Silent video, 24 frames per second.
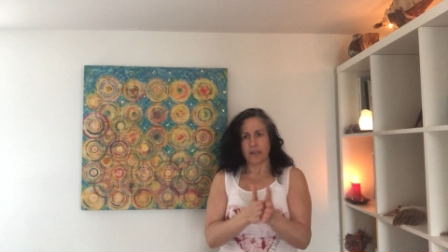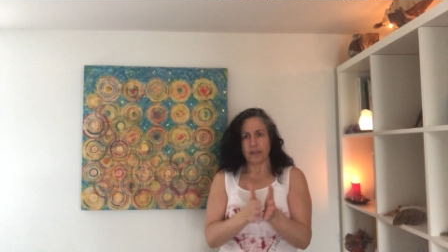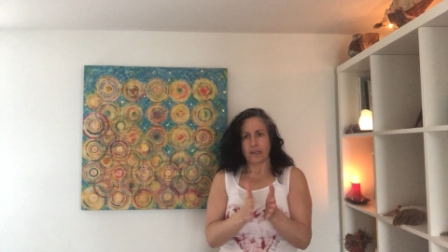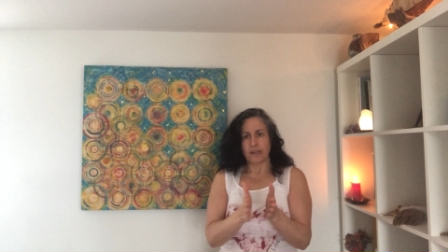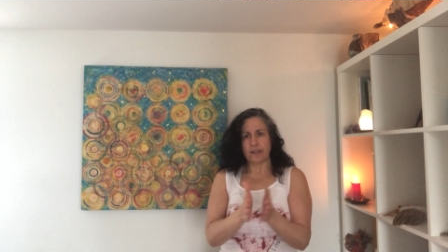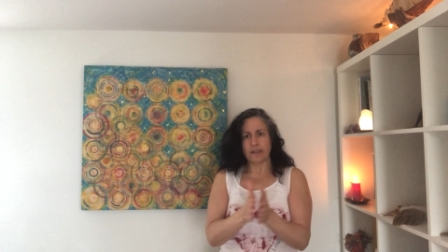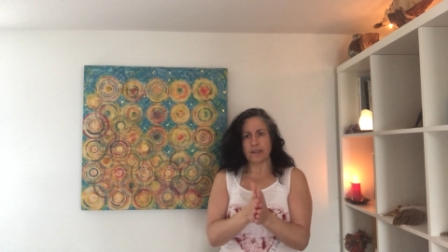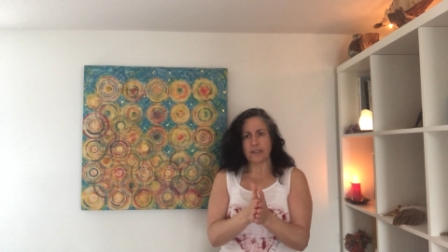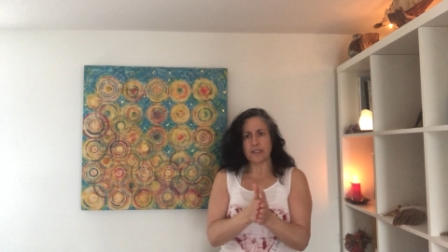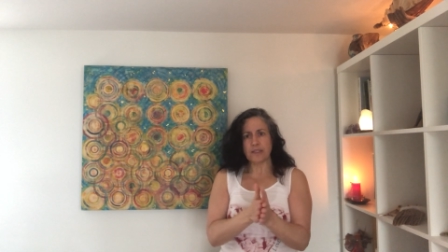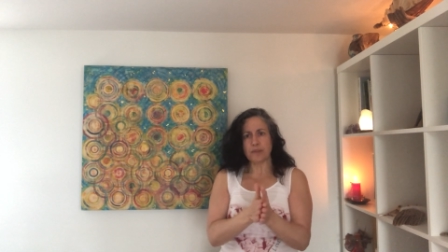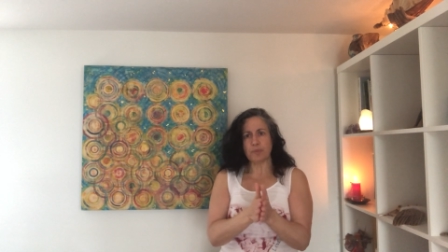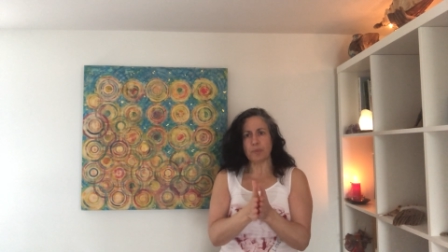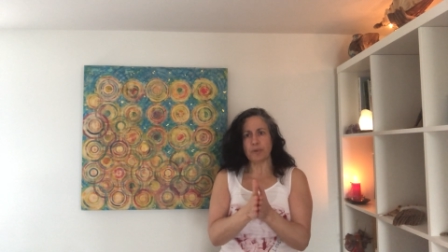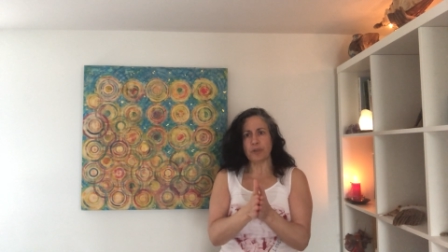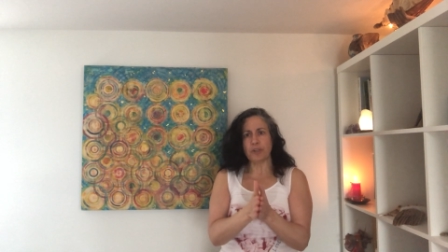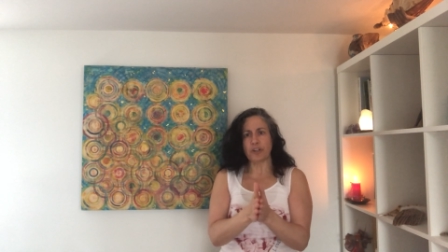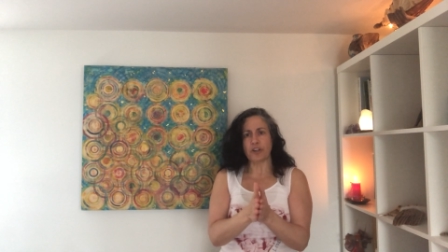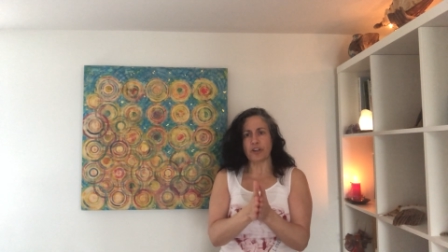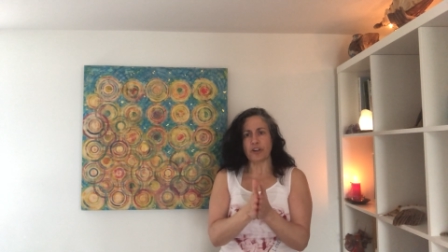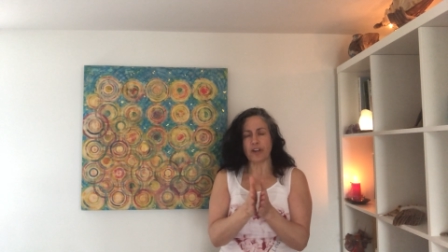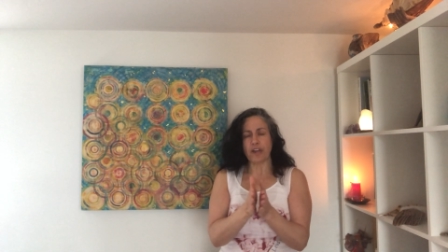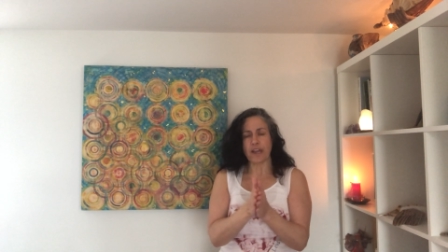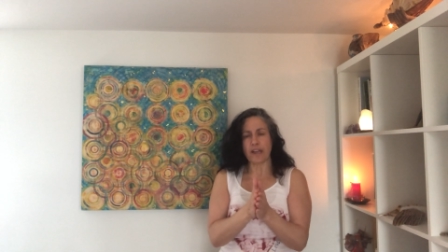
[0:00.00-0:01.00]
Now let's bring
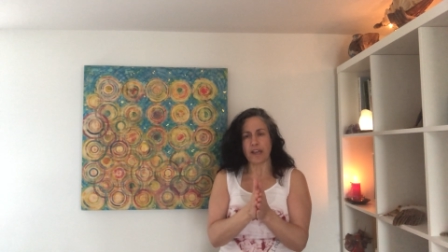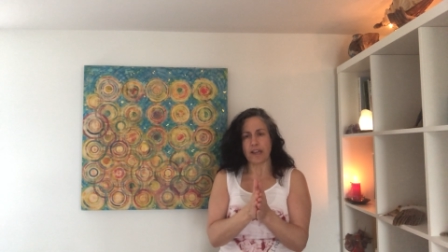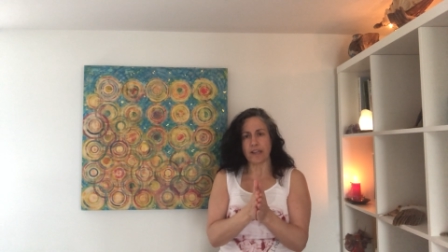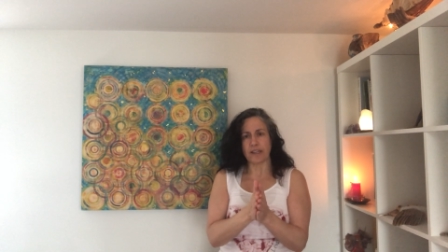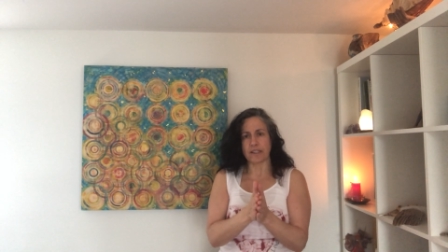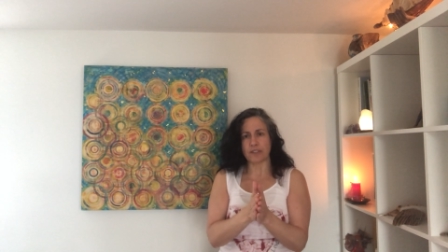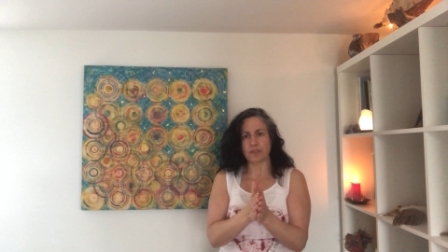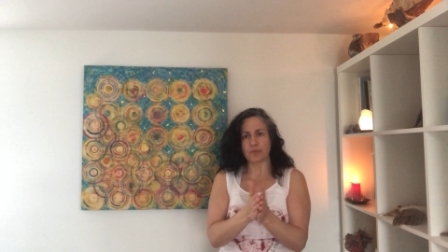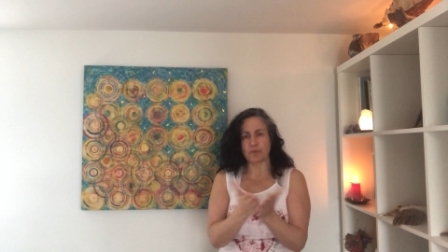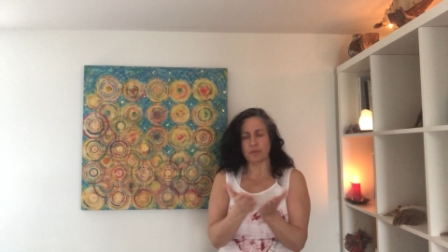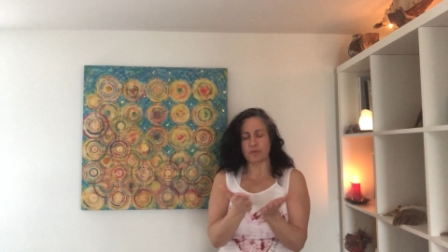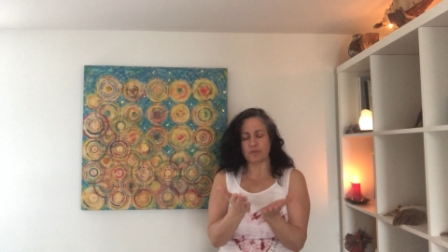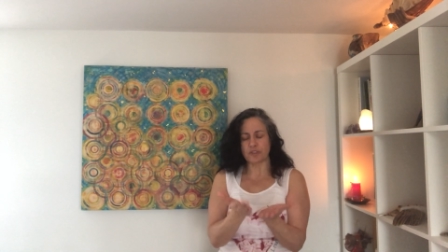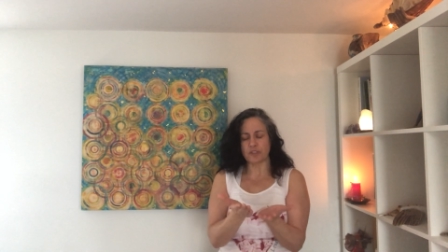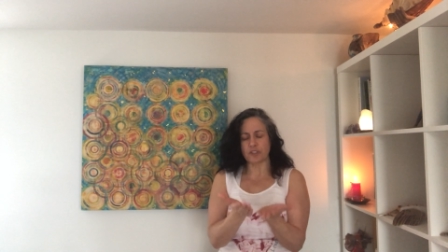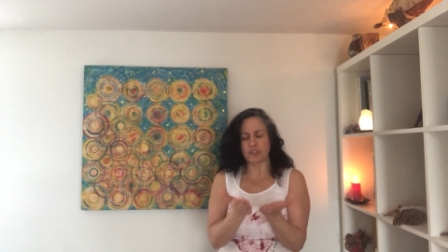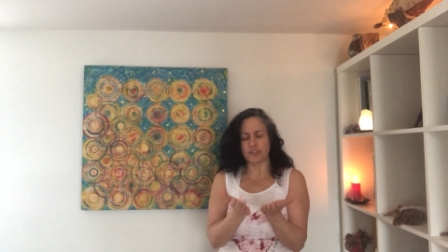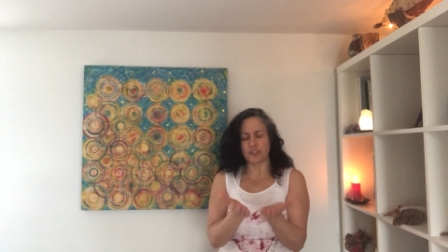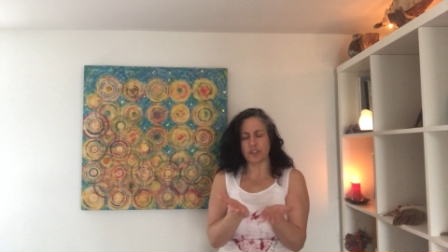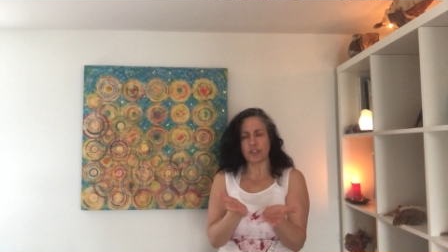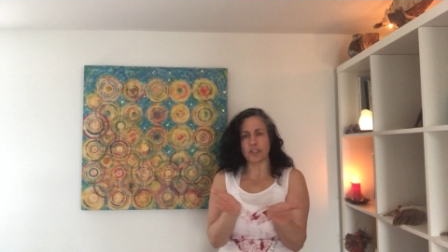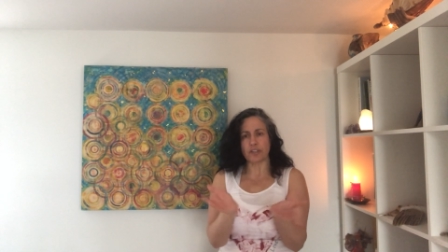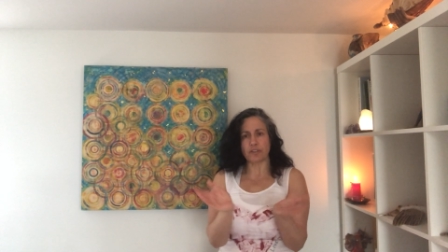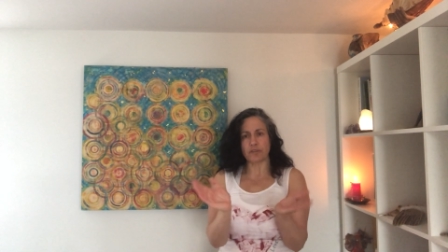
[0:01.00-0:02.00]
our hands. We've
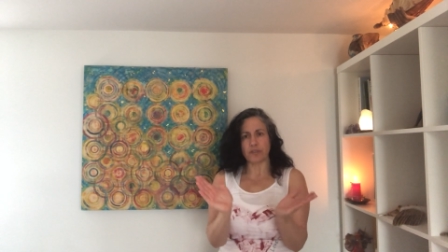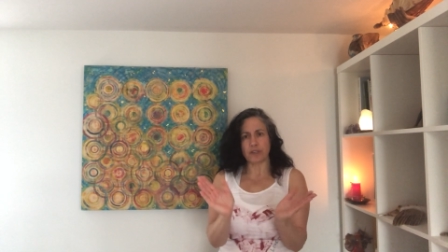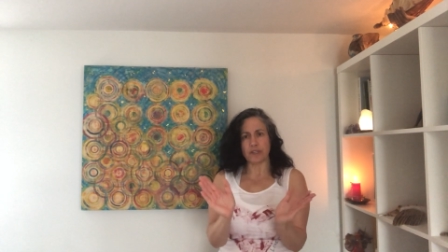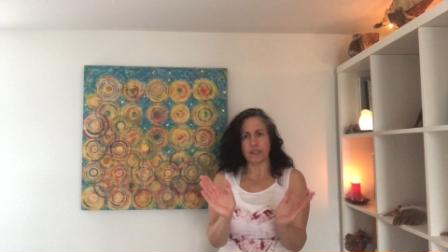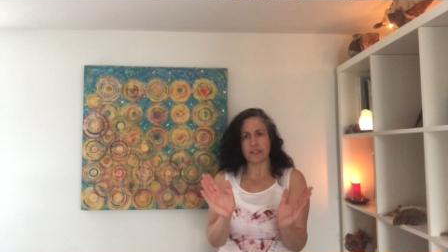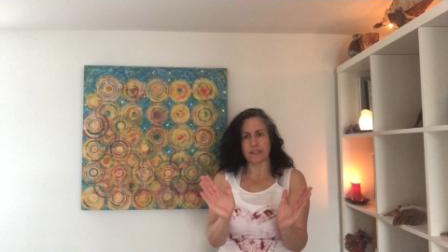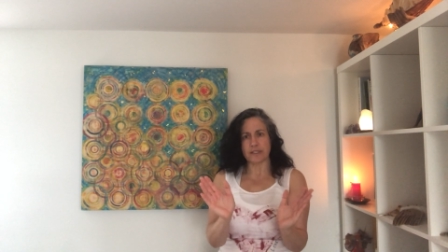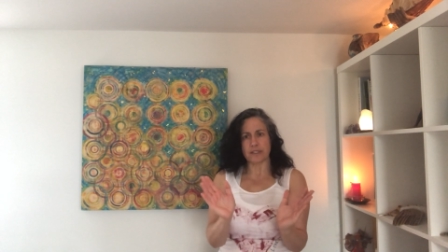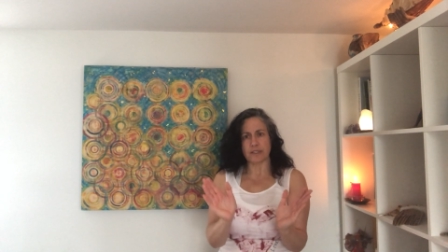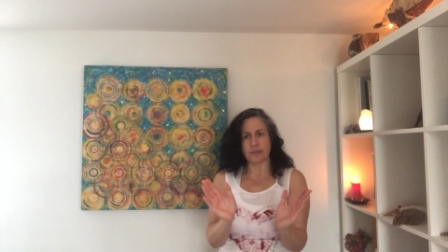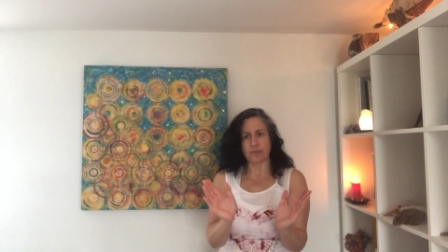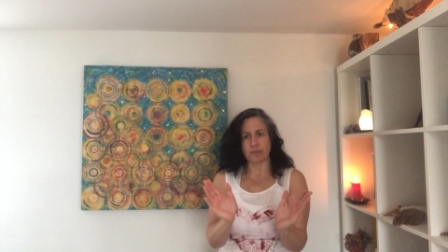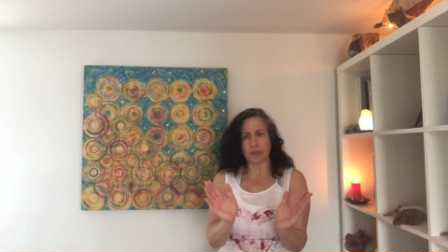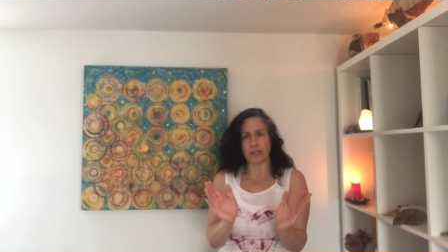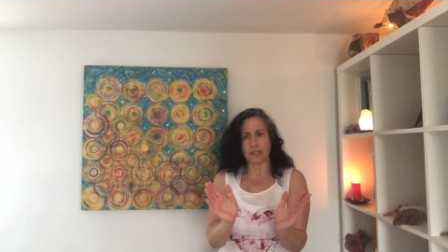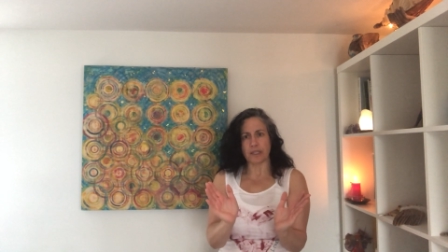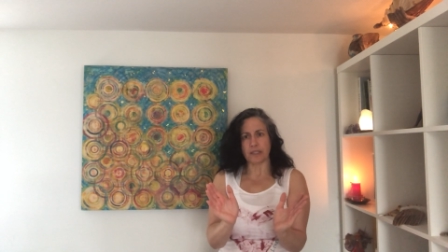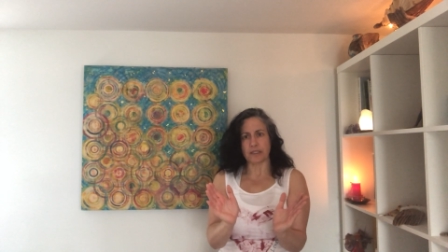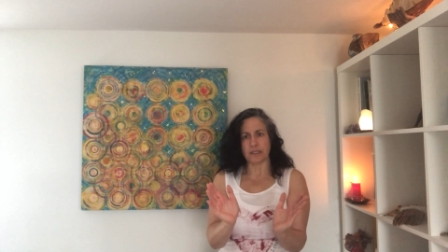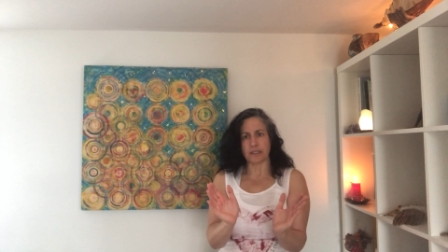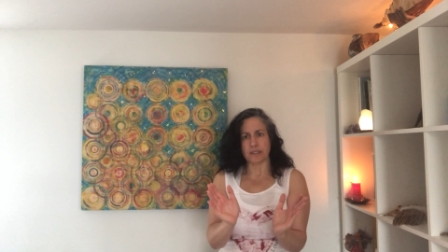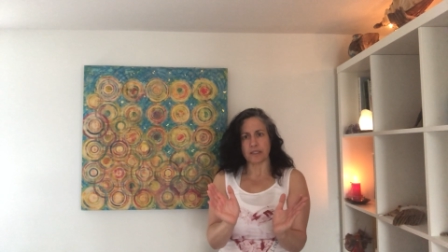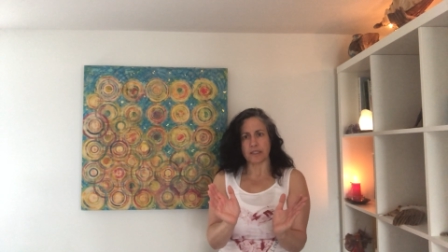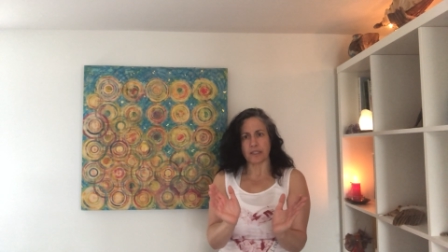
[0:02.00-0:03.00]
generated some
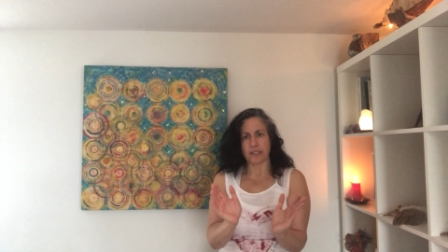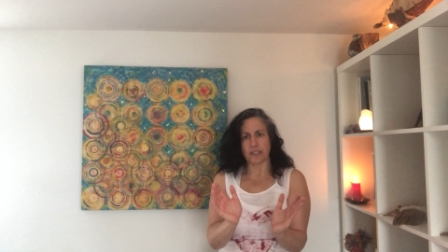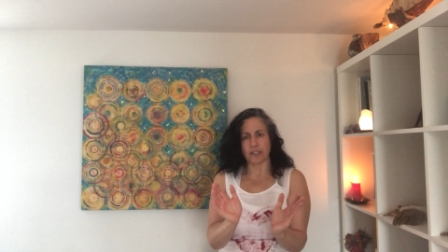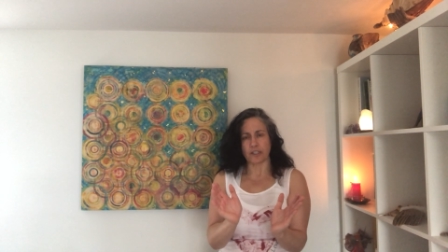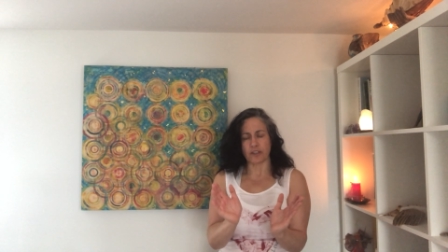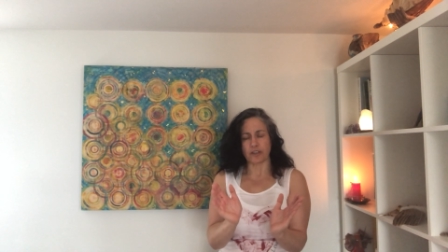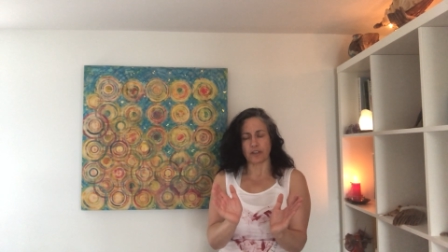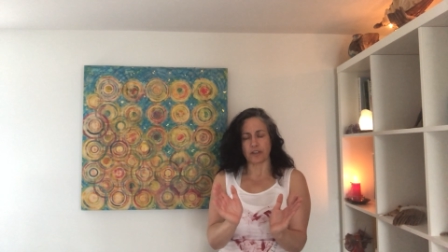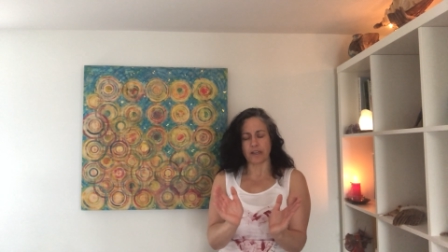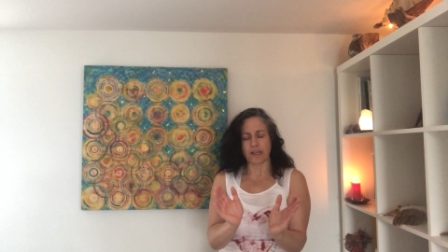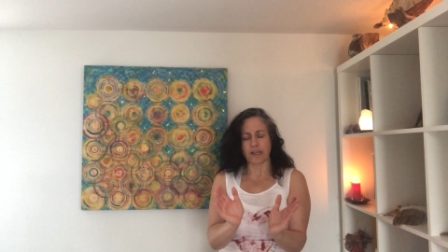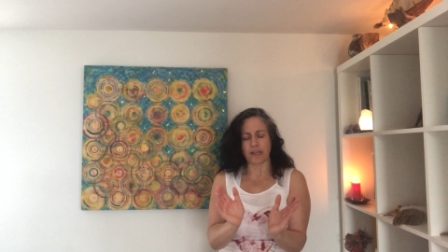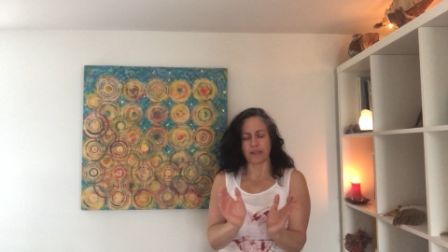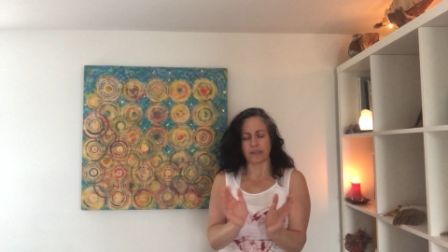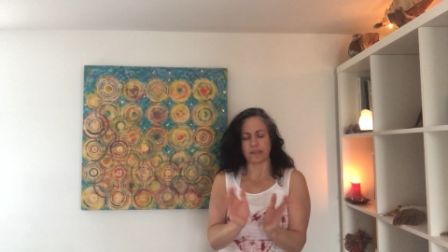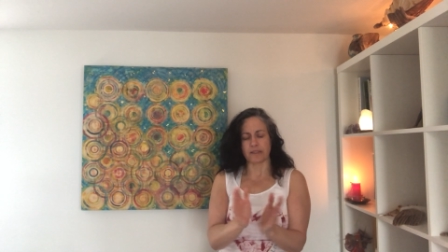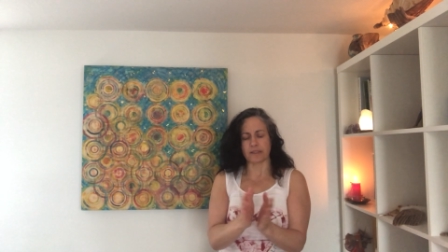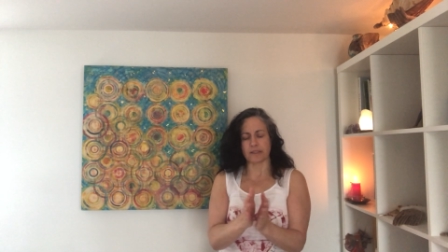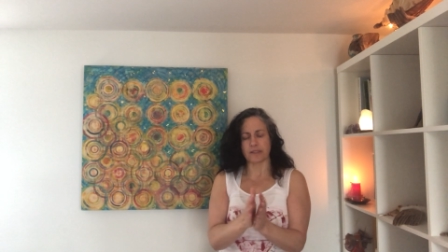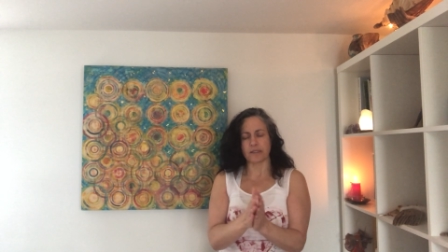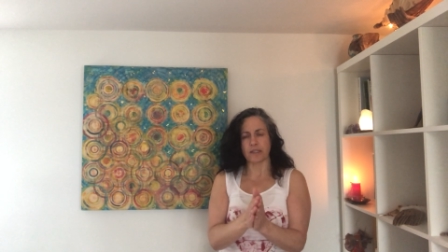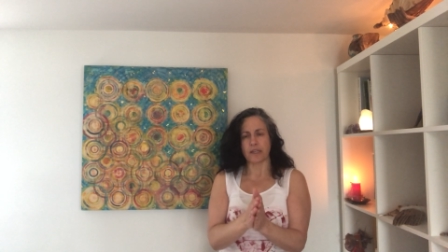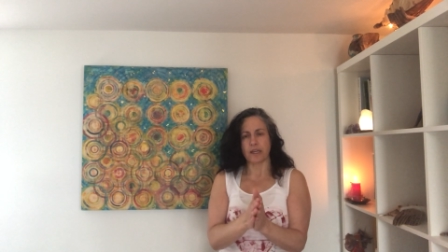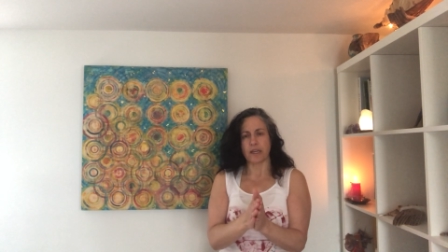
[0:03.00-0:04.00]
heat in our
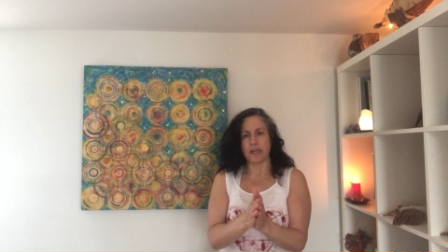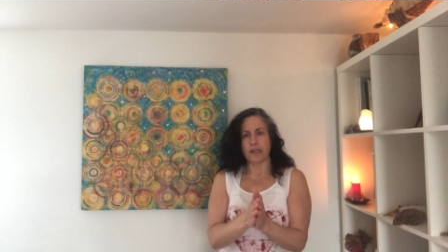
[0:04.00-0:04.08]
hands.